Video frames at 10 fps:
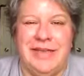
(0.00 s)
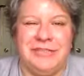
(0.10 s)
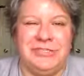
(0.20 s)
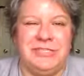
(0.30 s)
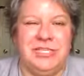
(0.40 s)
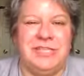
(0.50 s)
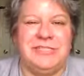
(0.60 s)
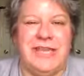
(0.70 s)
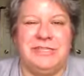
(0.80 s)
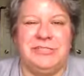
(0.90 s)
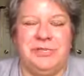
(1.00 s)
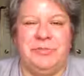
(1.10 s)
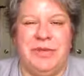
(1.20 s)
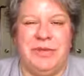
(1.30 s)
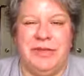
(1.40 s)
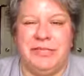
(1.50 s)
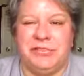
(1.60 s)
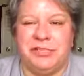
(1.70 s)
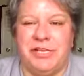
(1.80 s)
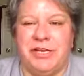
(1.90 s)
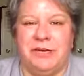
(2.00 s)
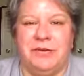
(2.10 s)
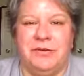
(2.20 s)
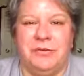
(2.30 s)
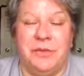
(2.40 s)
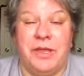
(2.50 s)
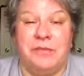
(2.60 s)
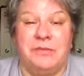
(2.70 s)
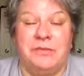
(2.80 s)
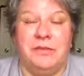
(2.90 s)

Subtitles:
I just had to jump on and share with